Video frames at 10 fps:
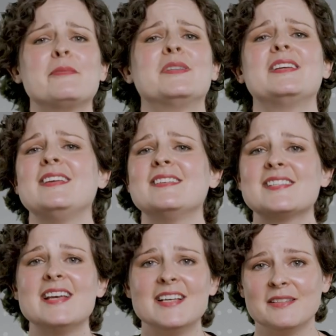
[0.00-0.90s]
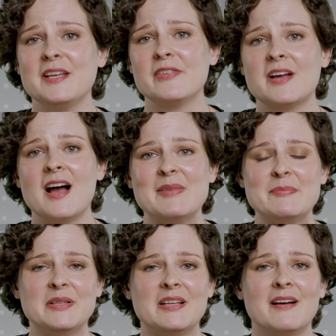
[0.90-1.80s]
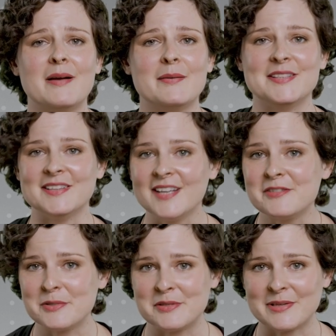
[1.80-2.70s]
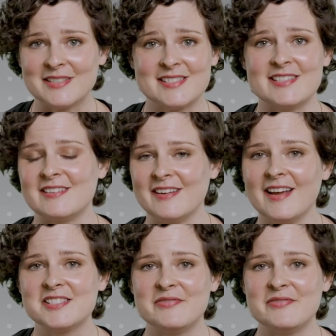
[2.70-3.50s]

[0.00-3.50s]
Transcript: please leave a comment below. I would love to address it in our next